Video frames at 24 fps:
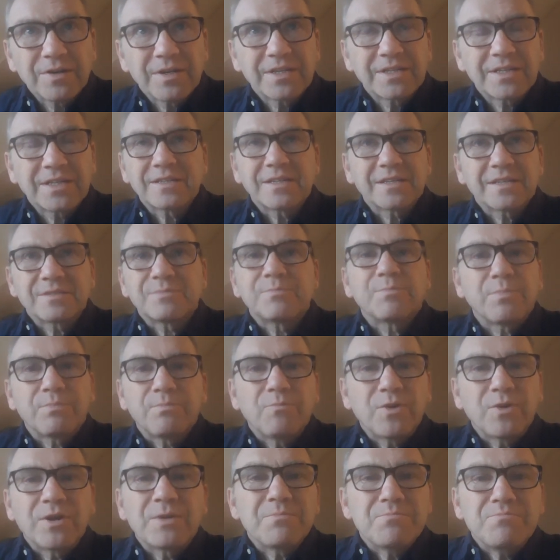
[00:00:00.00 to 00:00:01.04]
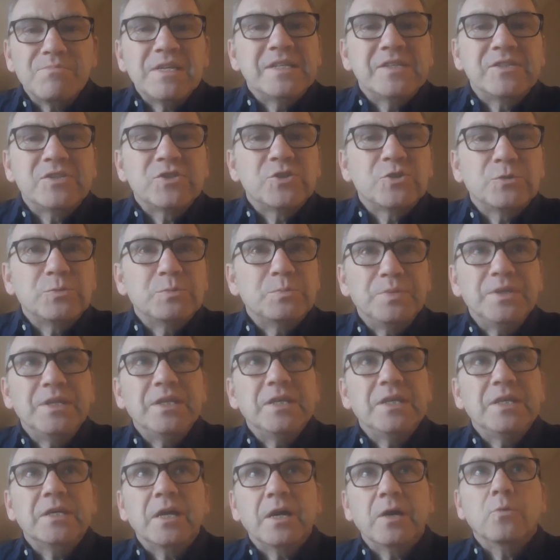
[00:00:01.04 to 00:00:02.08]
Like that, that's what it means to
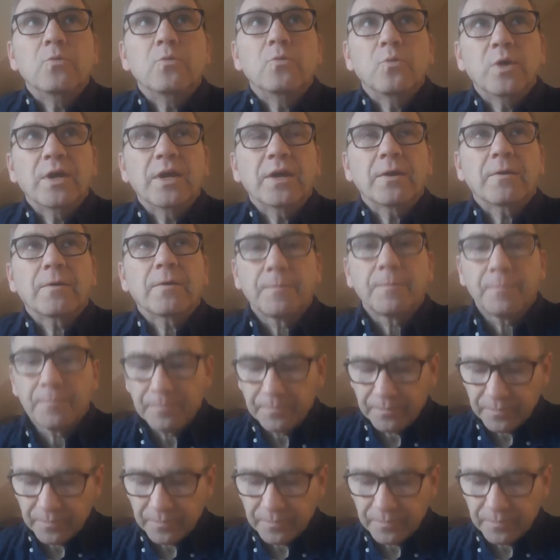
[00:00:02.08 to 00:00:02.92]
be aware.